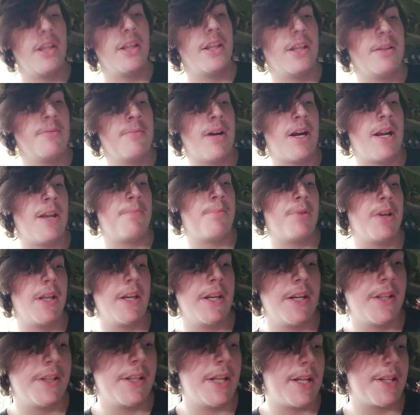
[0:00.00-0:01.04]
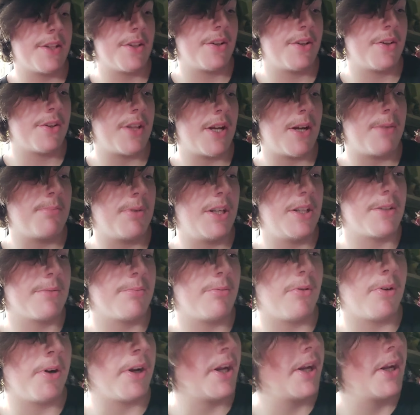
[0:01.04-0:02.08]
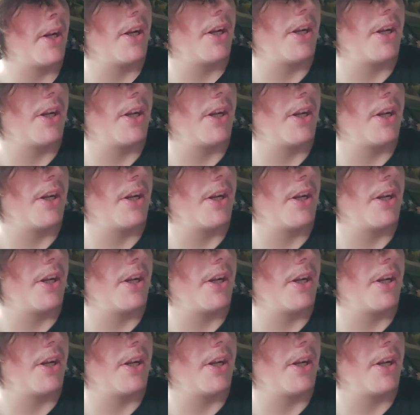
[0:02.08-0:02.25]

In my opinion, that's just not Beast Boy.